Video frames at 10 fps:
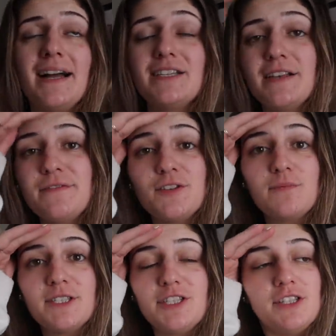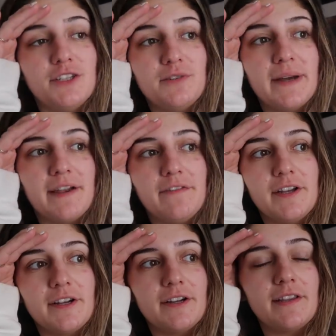I just have so much to do, and I
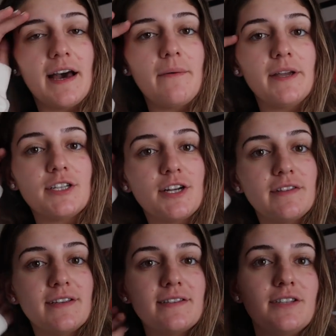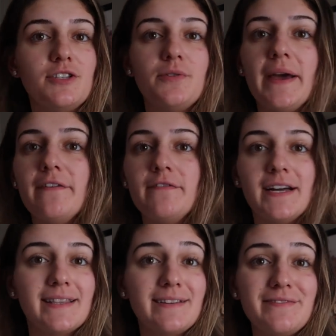figured that we could turn this into a
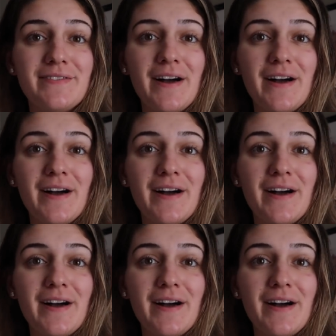fun little